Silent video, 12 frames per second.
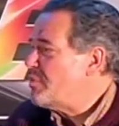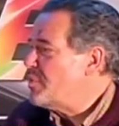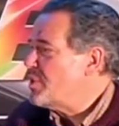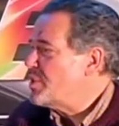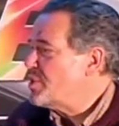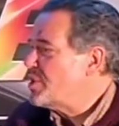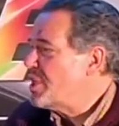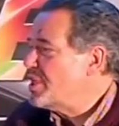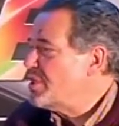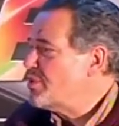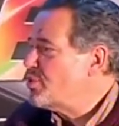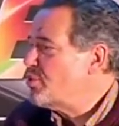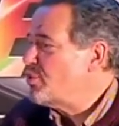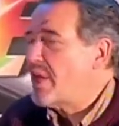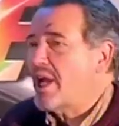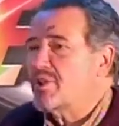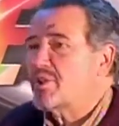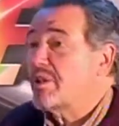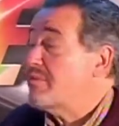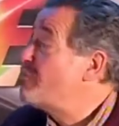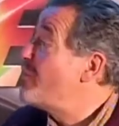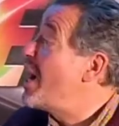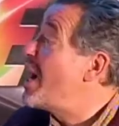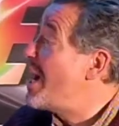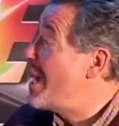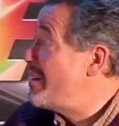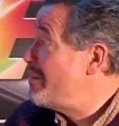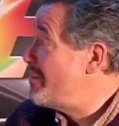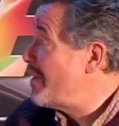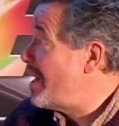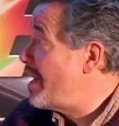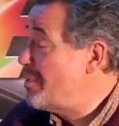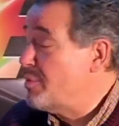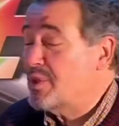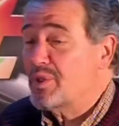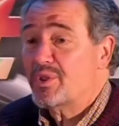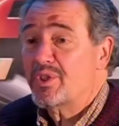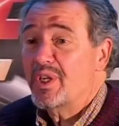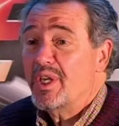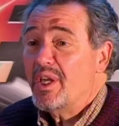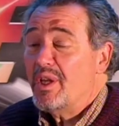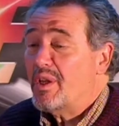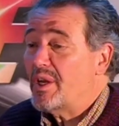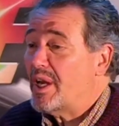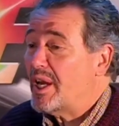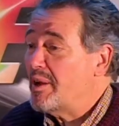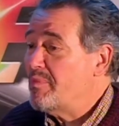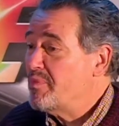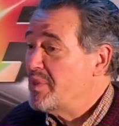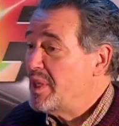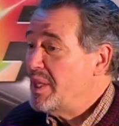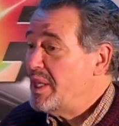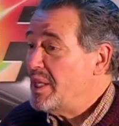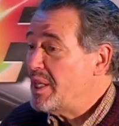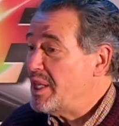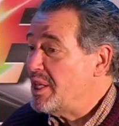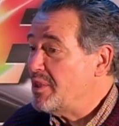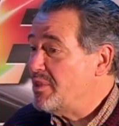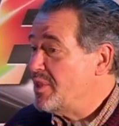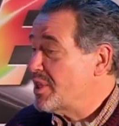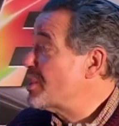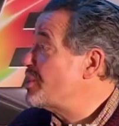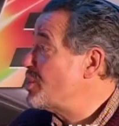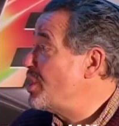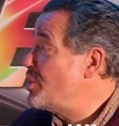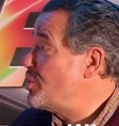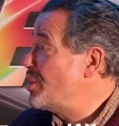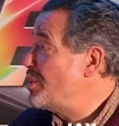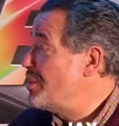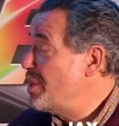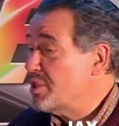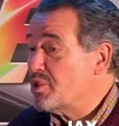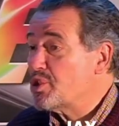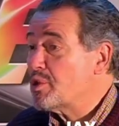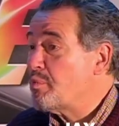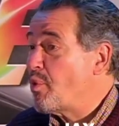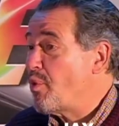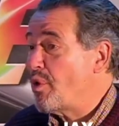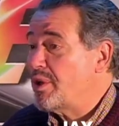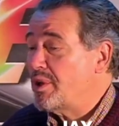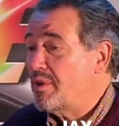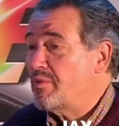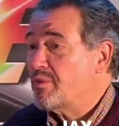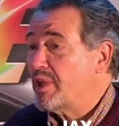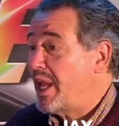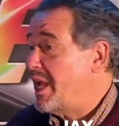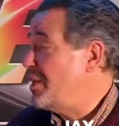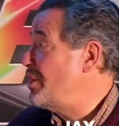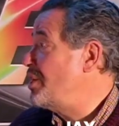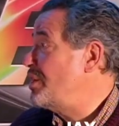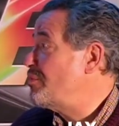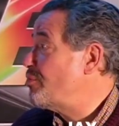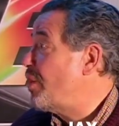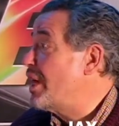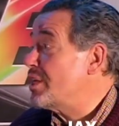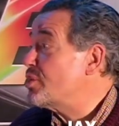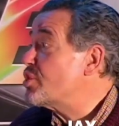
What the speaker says: was in 2005, I was in the contingent in support of candidate Frank